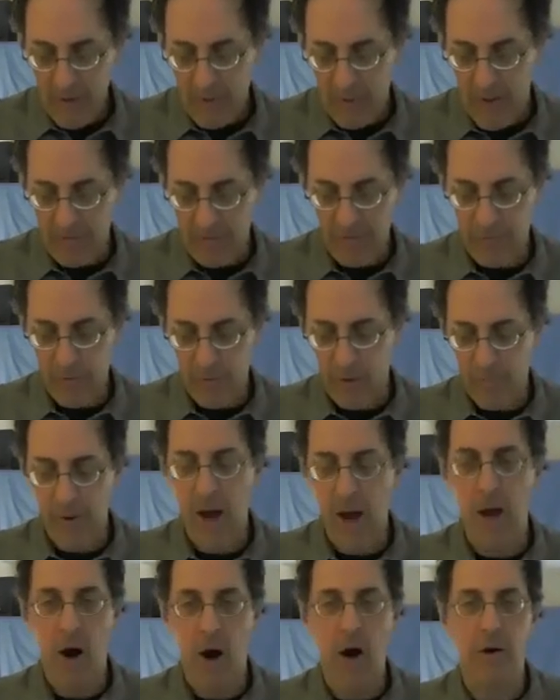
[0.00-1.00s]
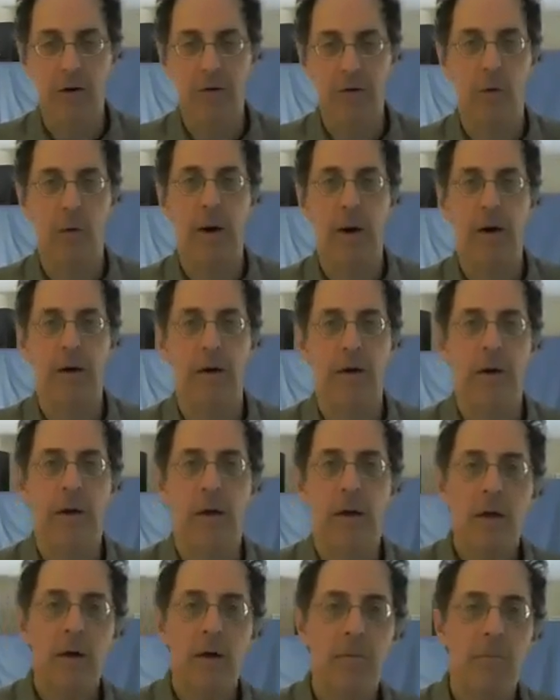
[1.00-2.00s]
we have a 4 pi r squared
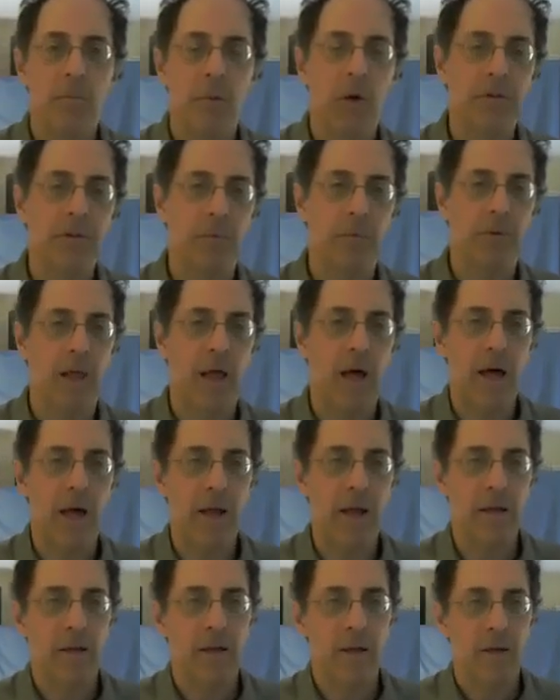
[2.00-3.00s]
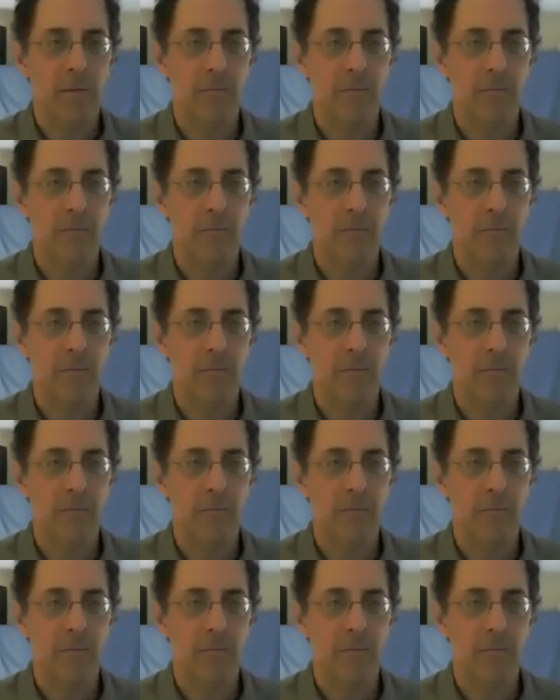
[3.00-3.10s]
multiplied